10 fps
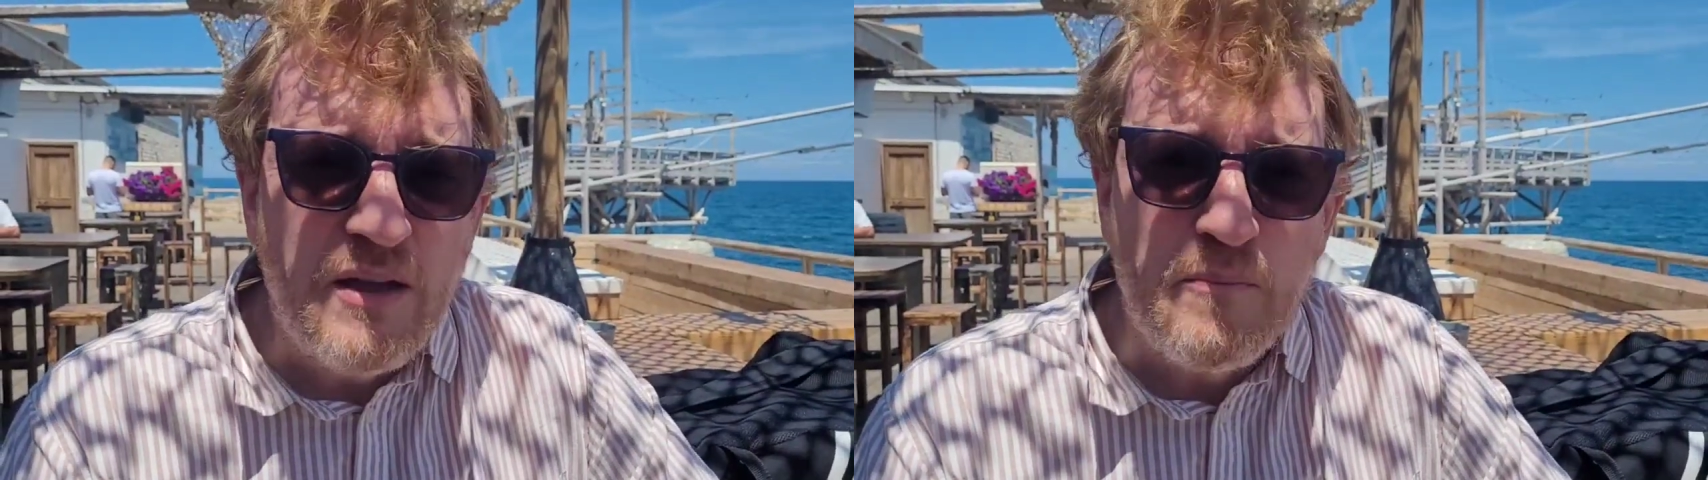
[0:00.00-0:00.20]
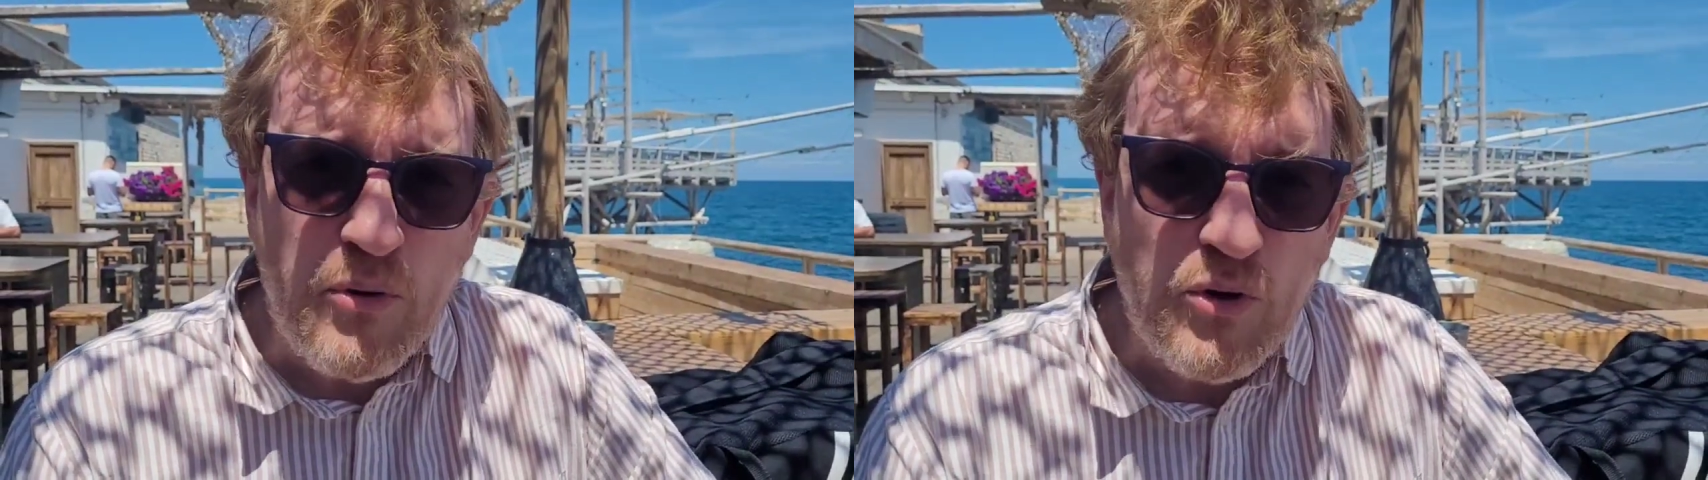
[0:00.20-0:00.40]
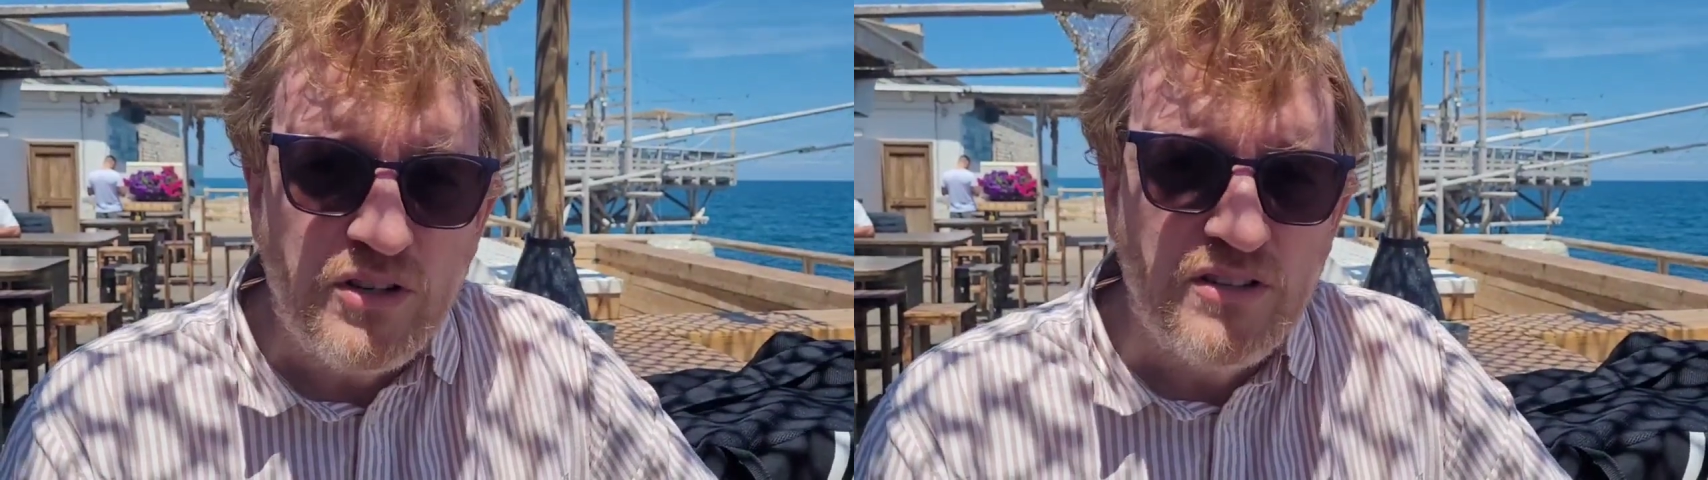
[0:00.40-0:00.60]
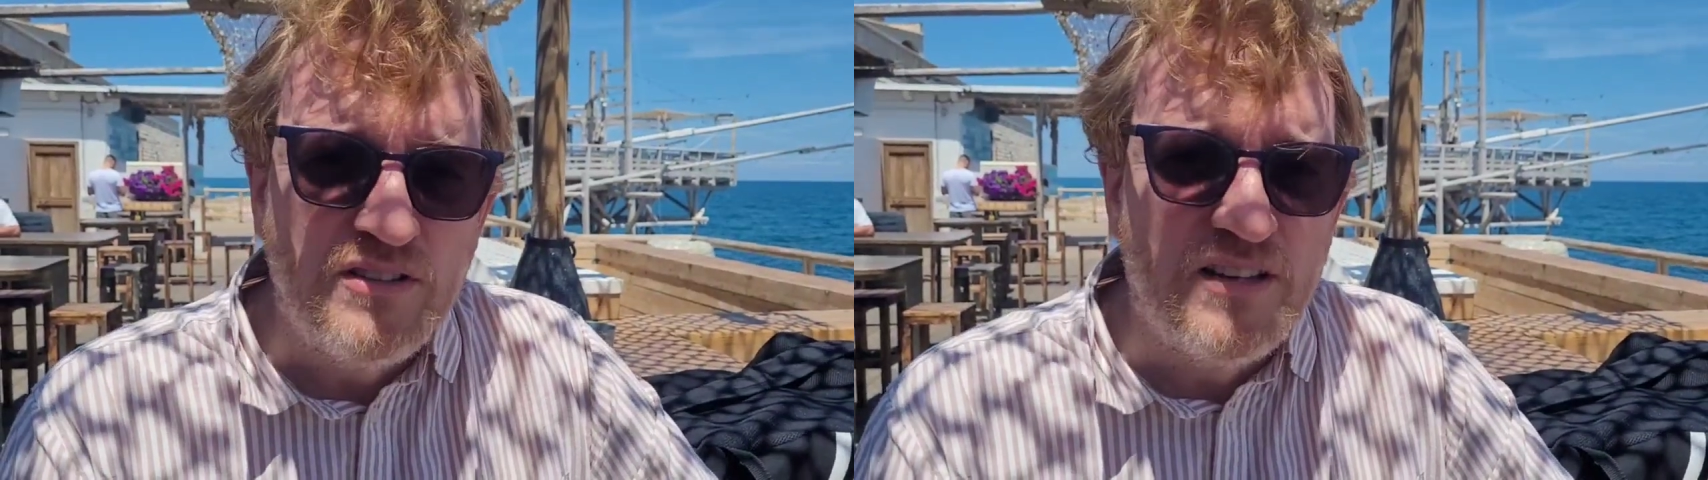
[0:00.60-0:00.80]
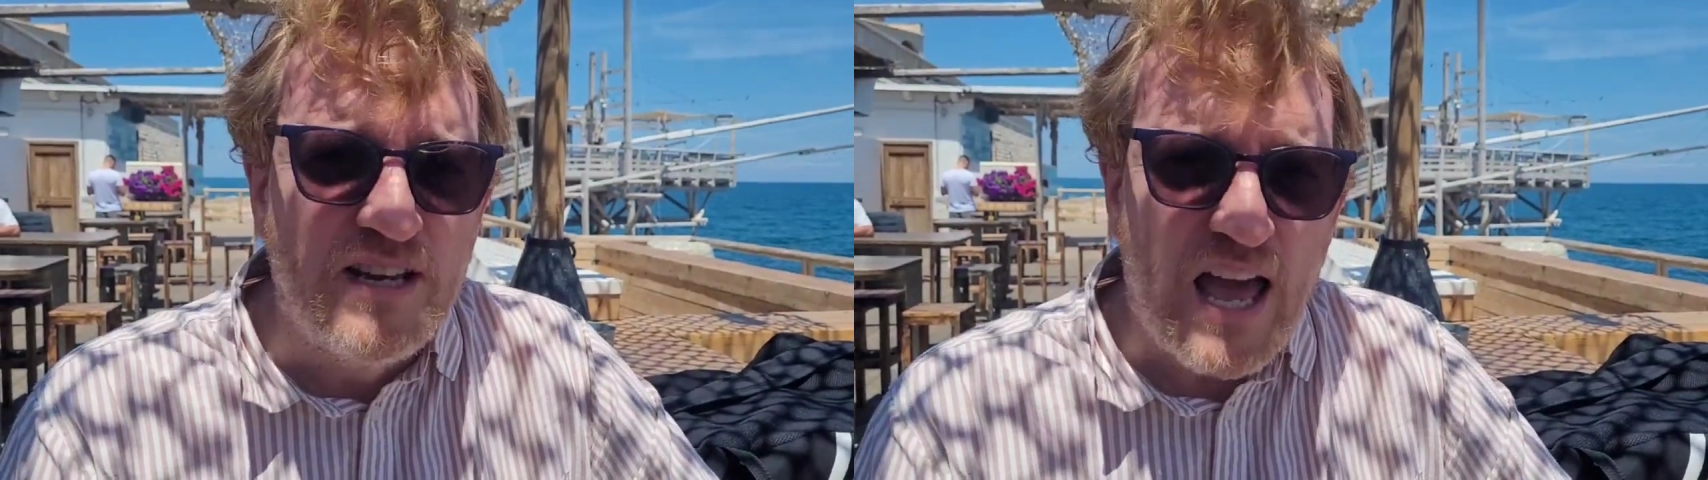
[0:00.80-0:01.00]

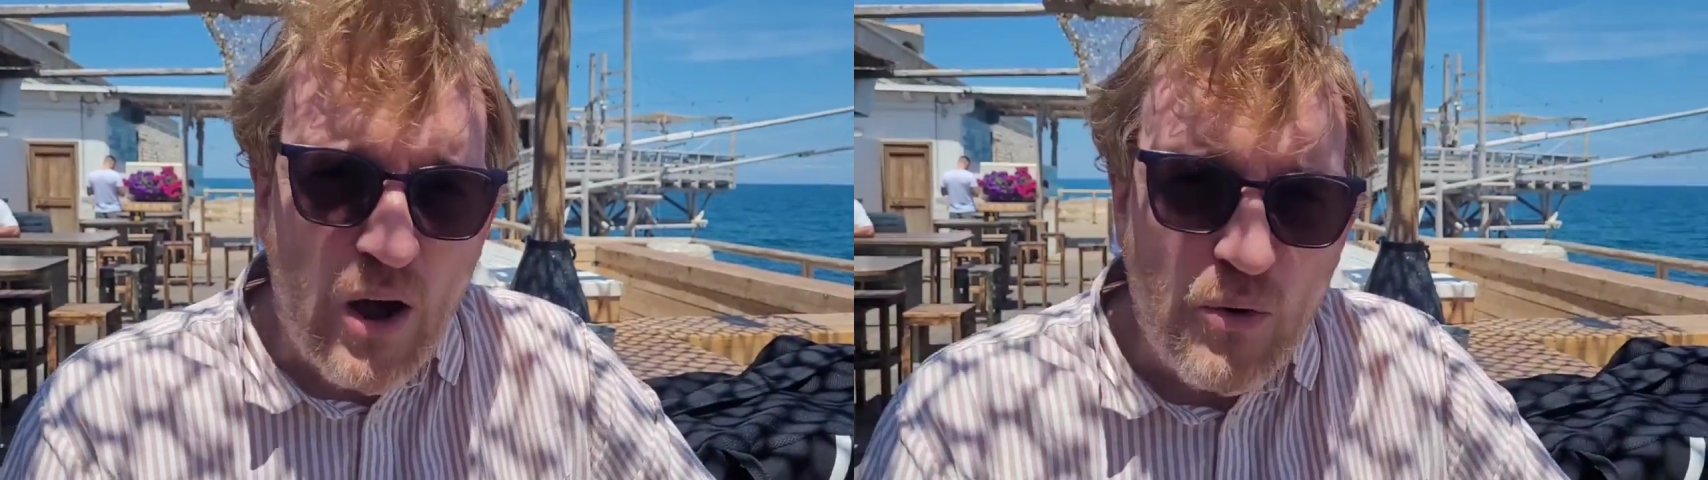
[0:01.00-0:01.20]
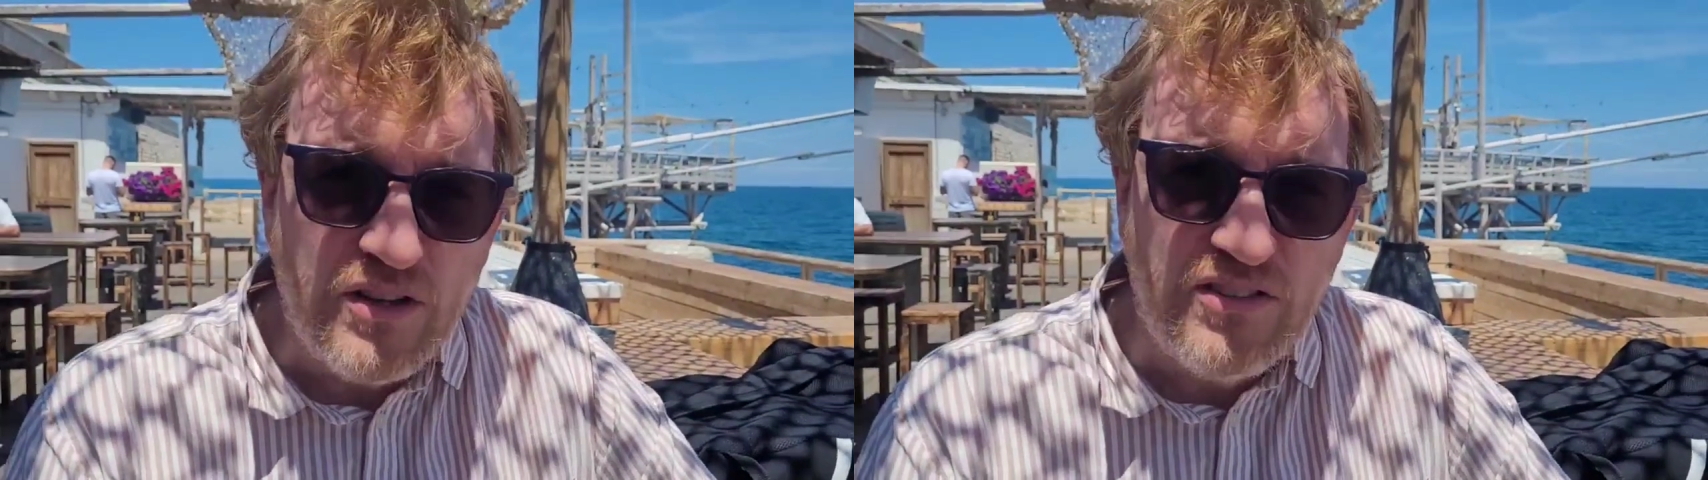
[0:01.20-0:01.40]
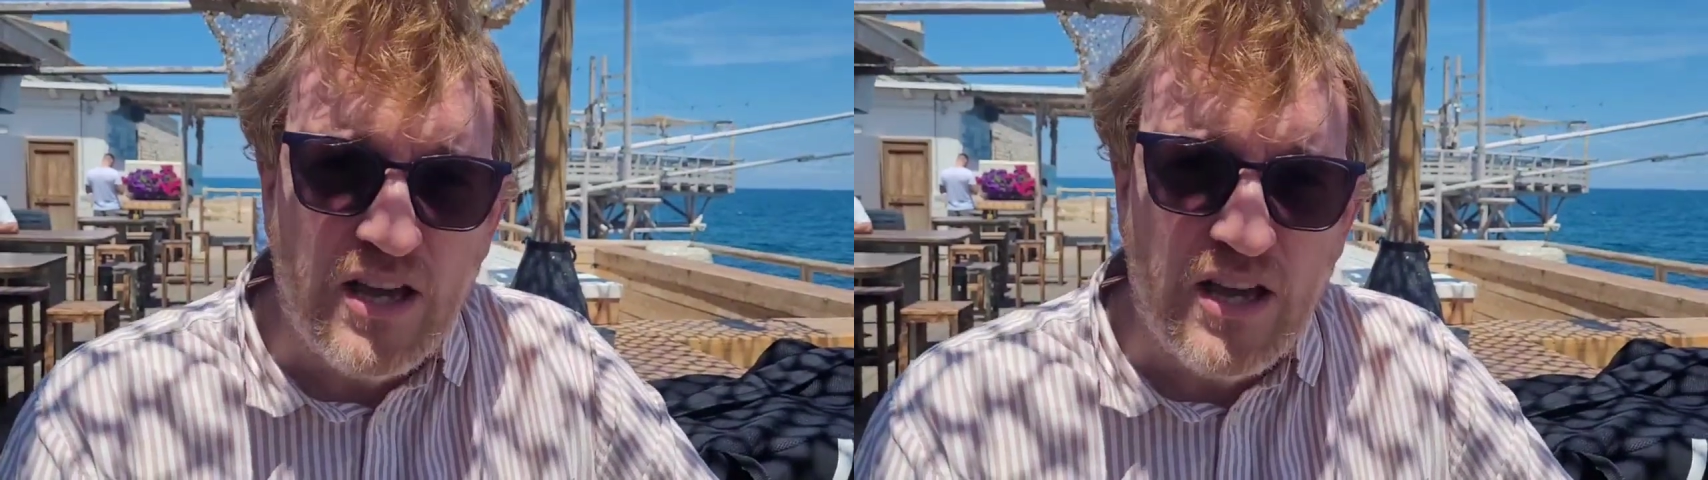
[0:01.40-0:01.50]
important in our